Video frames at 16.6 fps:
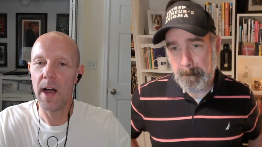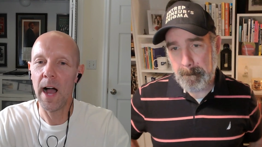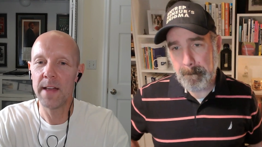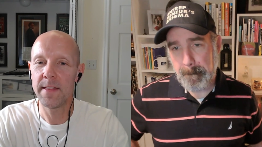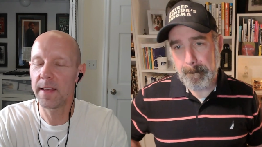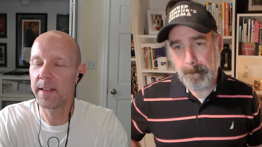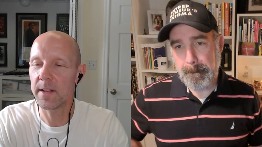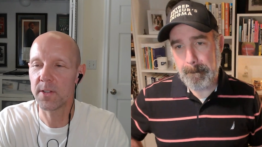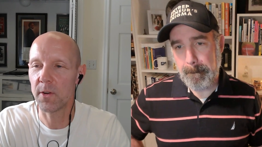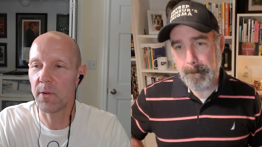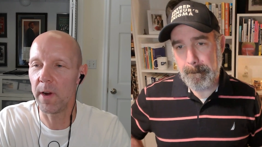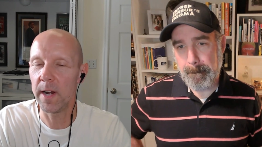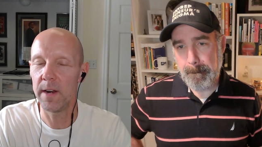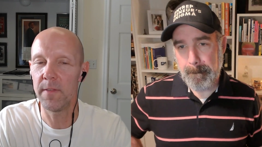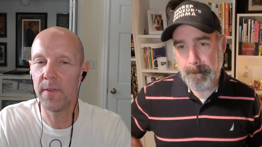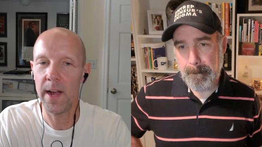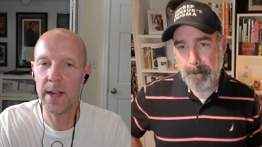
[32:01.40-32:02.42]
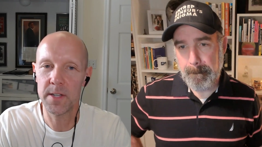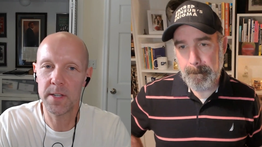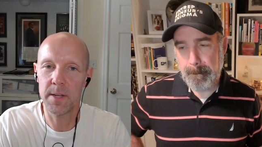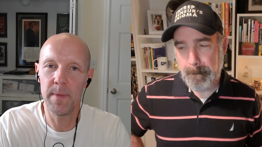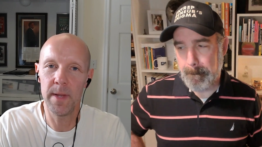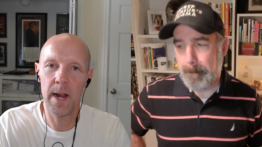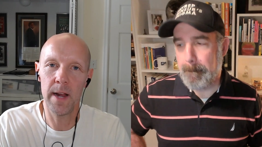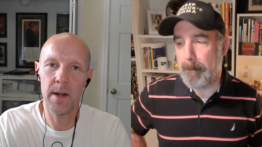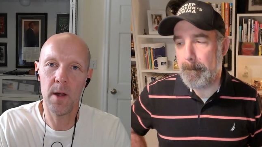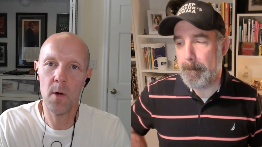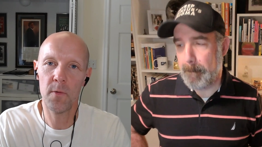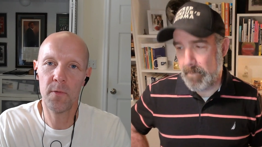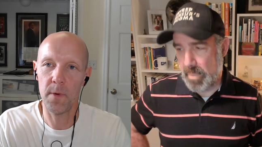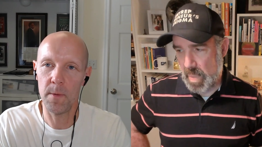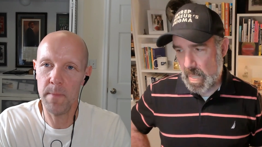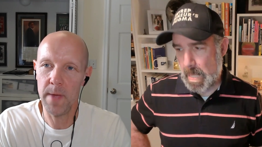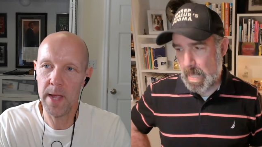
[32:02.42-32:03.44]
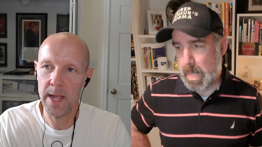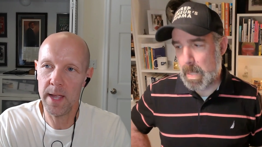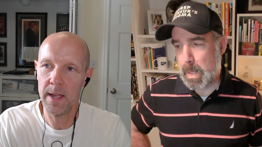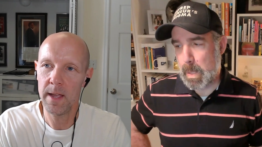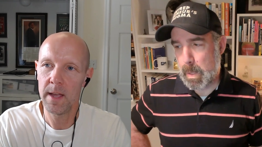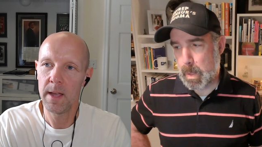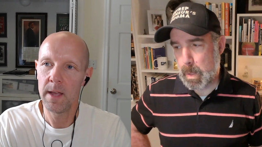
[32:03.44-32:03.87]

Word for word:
Speaker 1: I think that's great advice. I mean, I know for me,